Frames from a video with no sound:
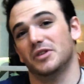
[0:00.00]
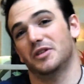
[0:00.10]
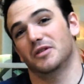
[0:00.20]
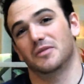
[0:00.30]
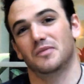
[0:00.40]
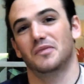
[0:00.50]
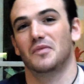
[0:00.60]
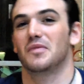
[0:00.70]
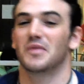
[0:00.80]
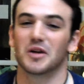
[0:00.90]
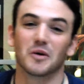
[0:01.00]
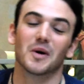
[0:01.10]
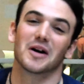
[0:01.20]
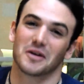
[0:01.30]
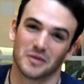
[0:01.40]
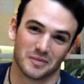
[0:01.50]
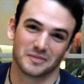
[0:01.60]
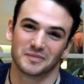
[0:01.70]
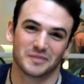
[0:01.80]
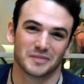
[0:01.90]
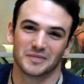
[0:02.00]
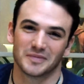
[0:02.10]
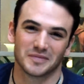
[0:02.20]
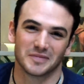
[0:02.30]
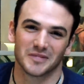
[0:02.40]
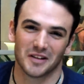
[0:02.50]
Thank you so much for taking the time to do this interview.